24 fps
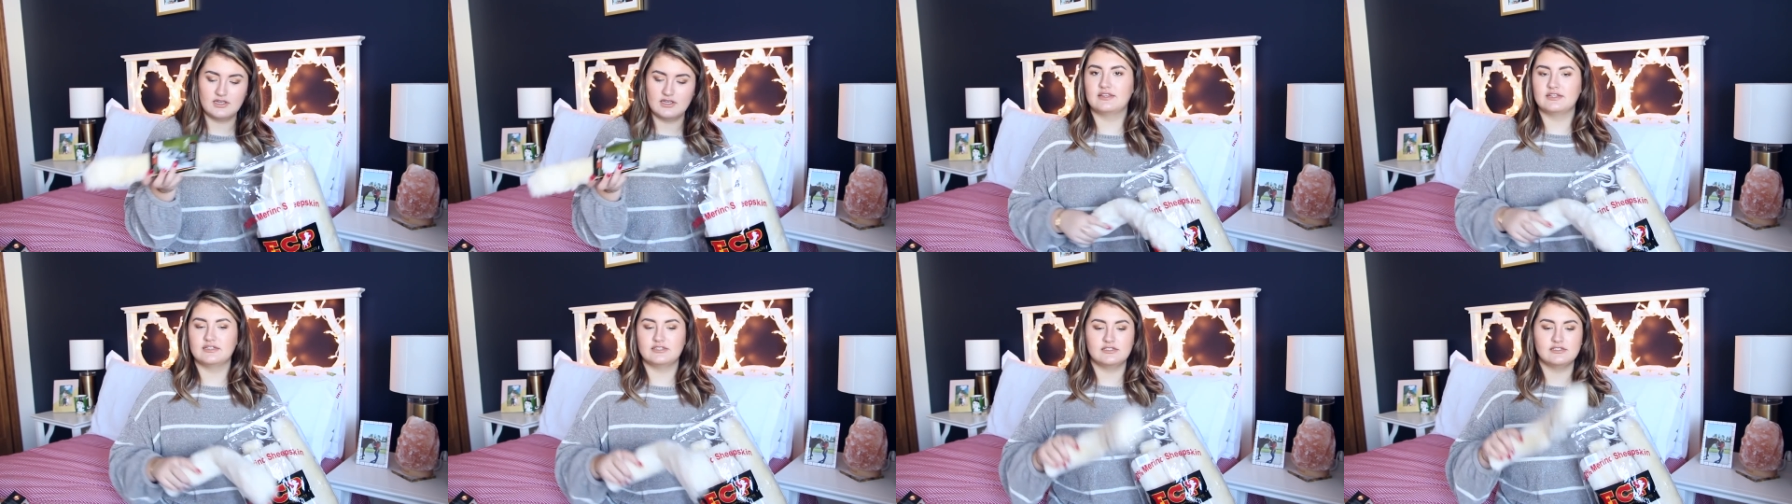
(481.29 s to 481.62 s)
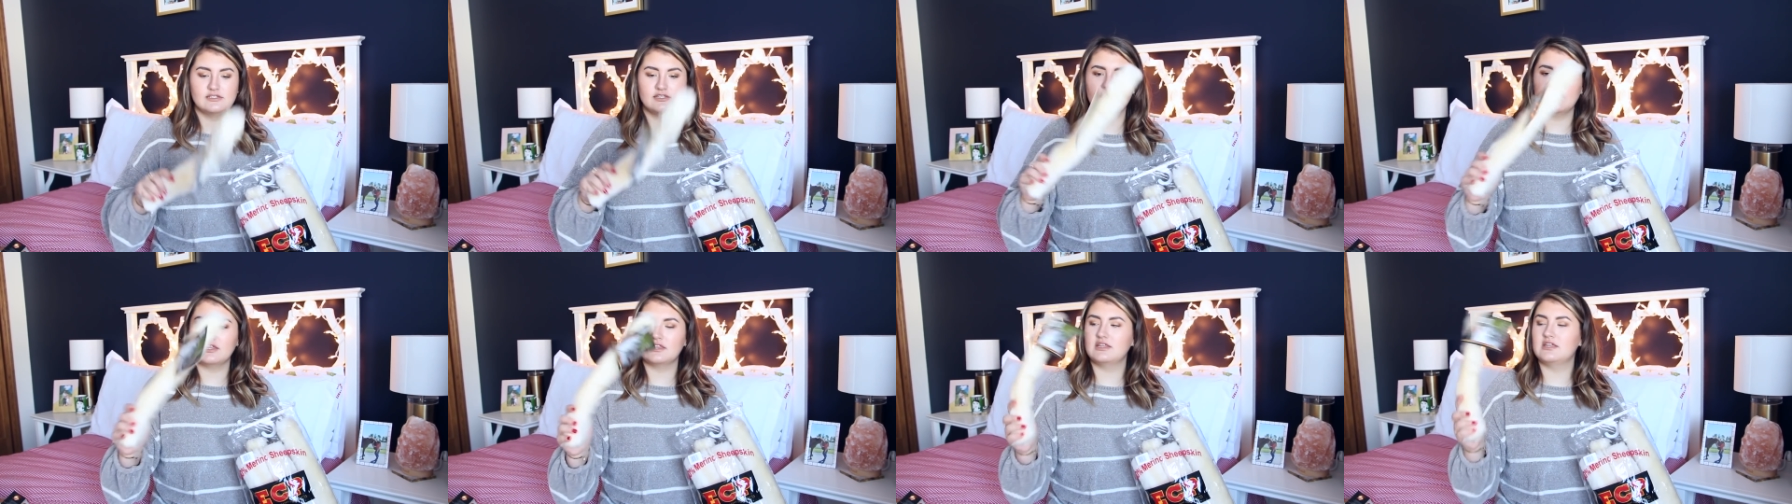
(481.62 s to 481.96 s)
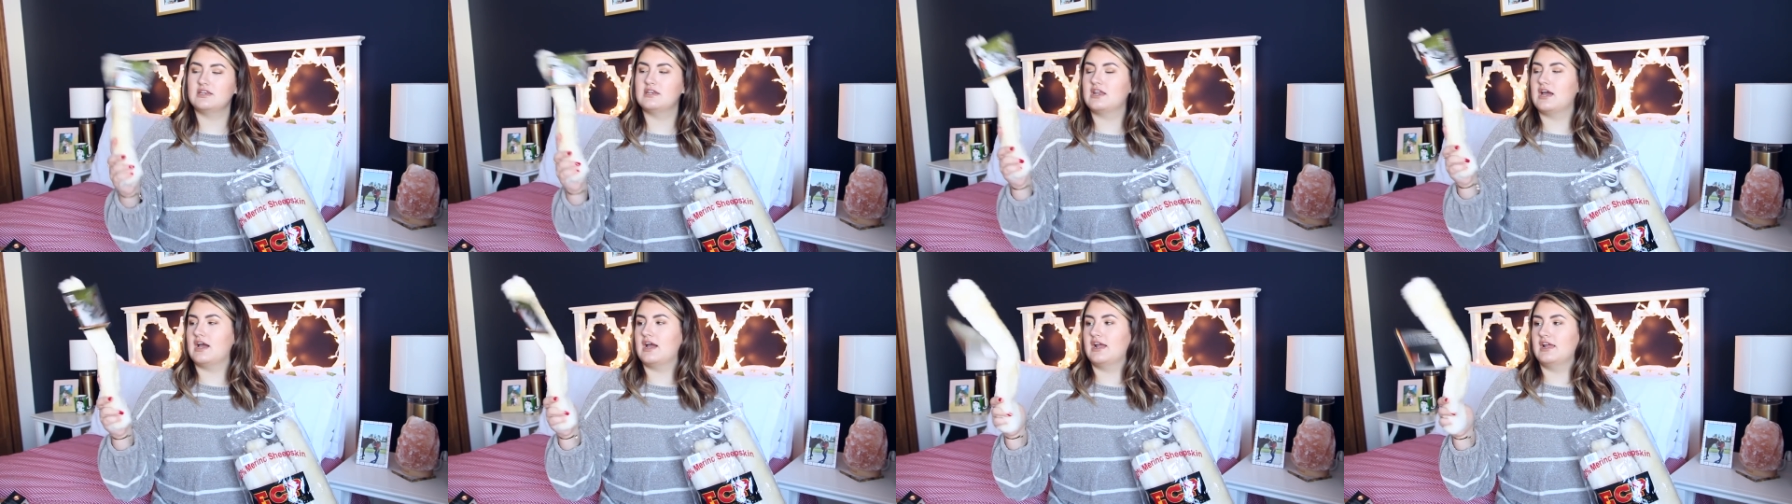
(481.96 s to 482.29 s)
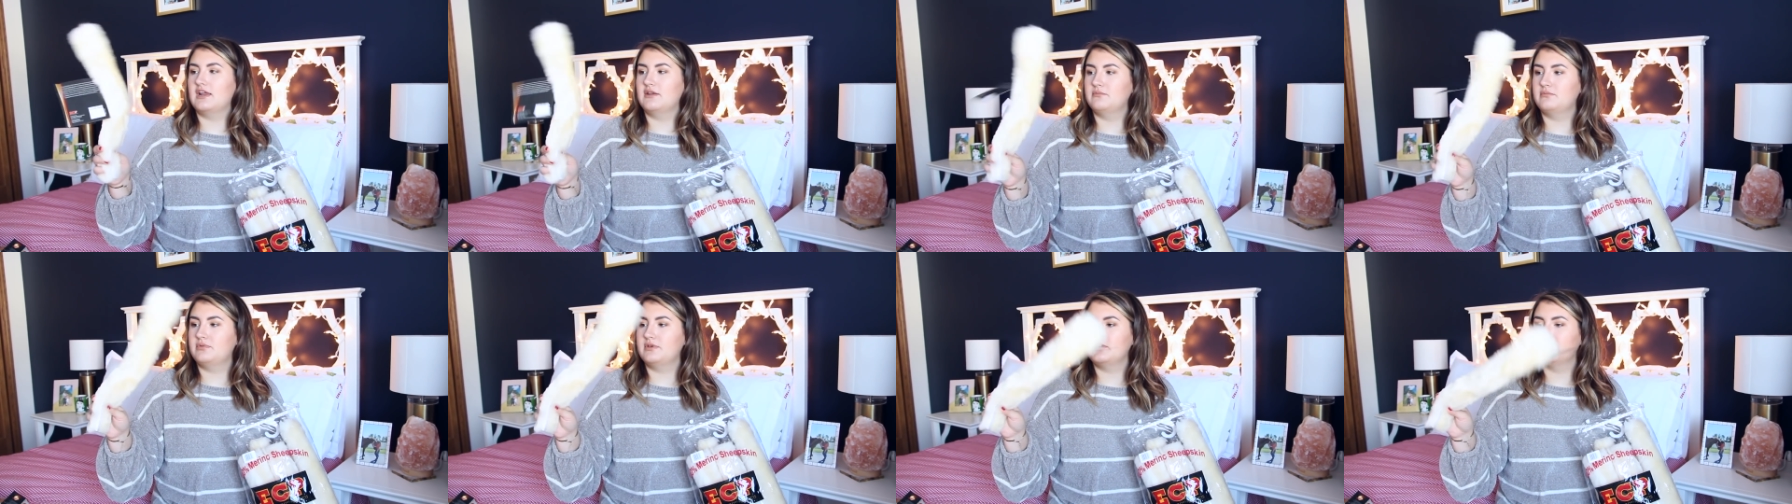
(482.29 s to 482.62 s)
This is like the
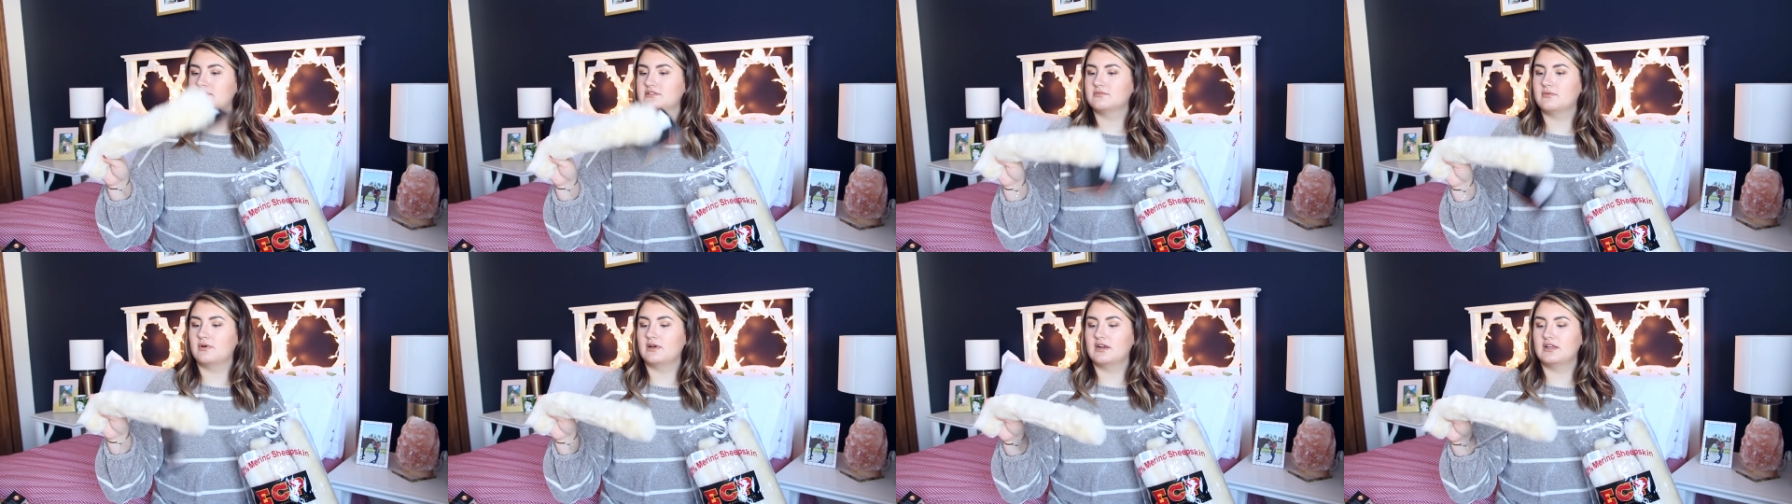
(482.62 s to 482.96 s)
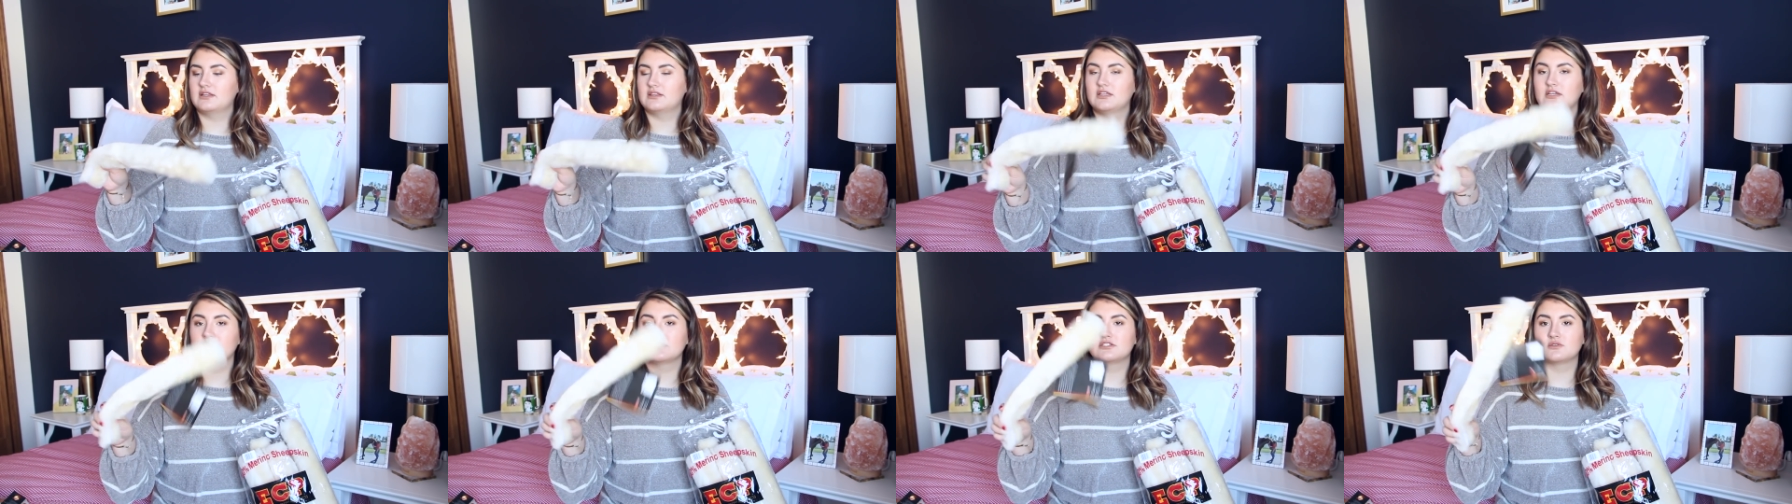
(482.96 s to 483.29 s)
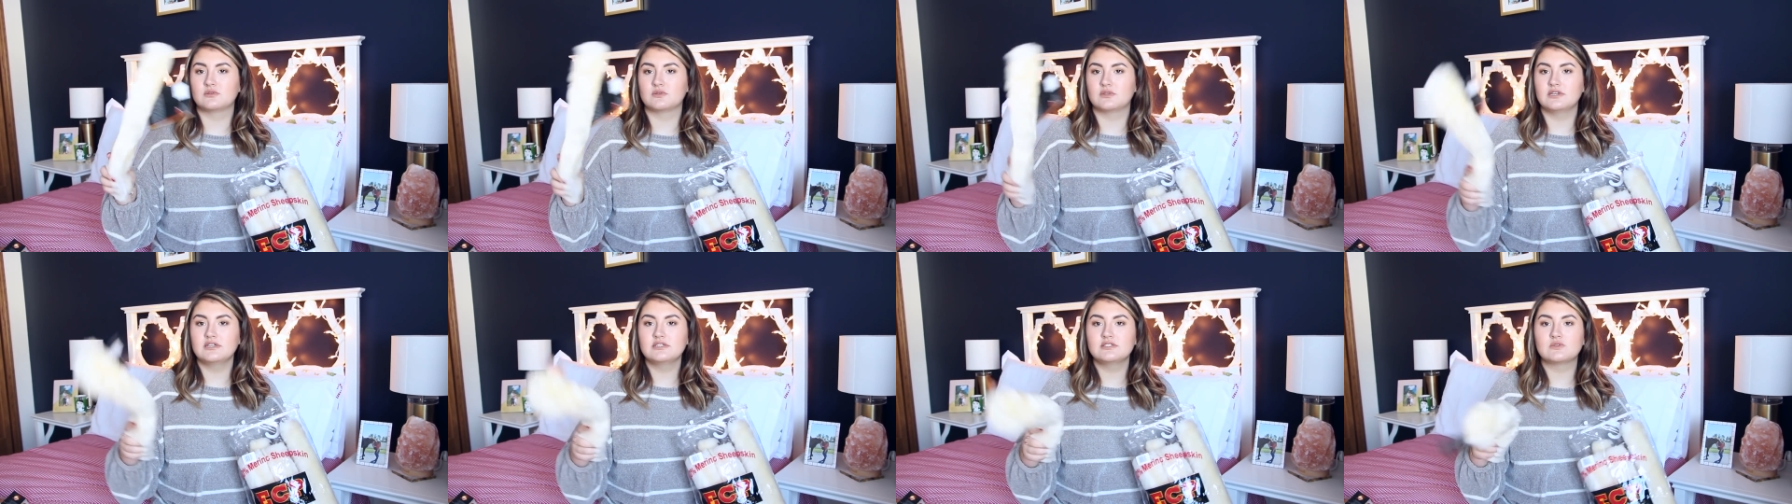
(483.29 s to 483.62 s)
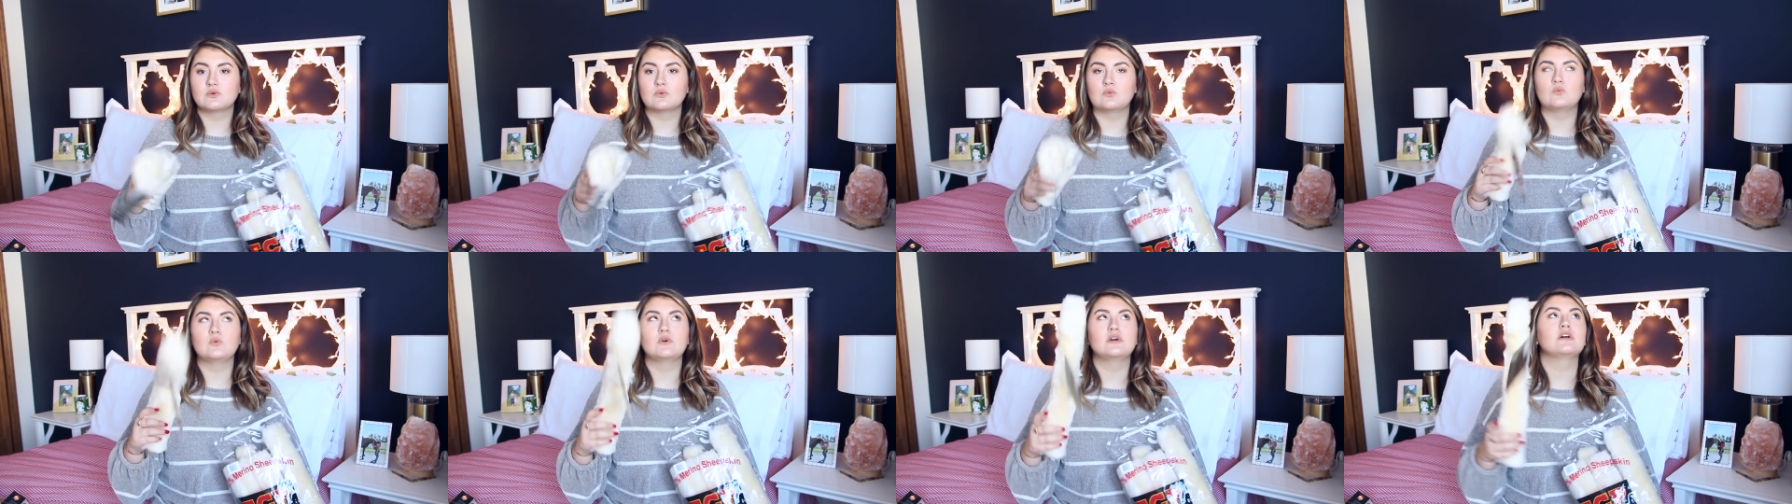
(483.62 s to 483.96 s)
nine piece one I think. So this
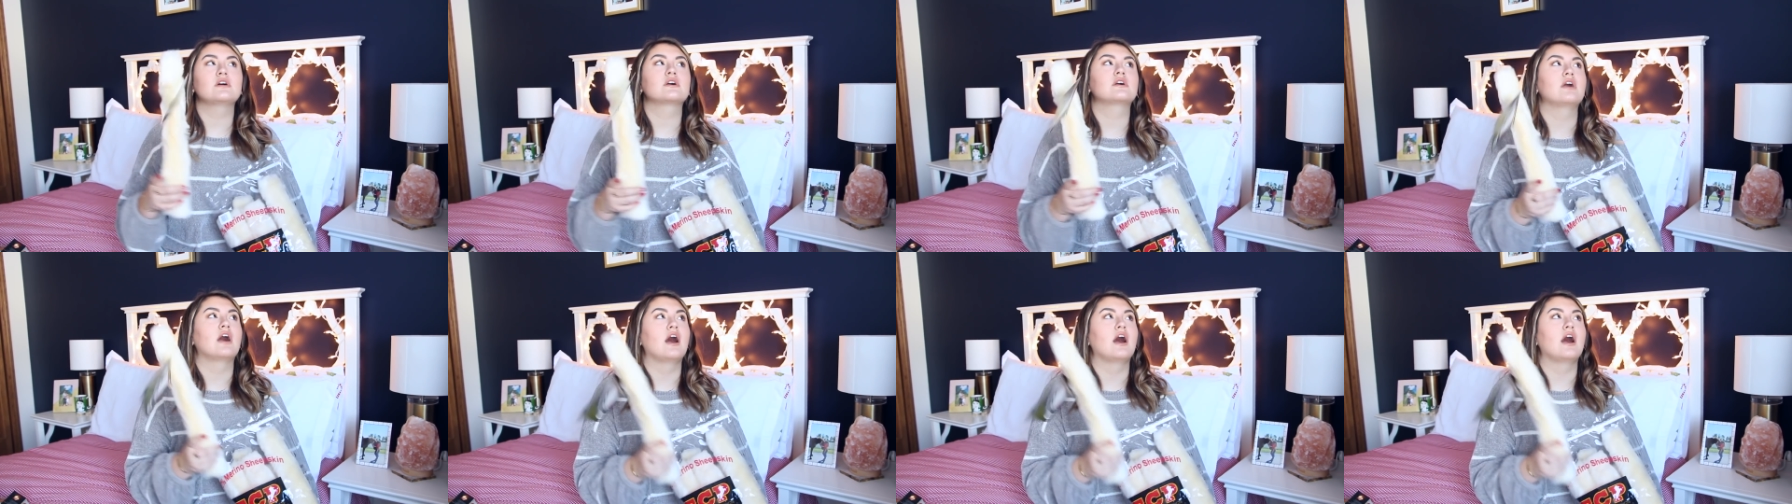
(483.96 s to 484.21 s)
will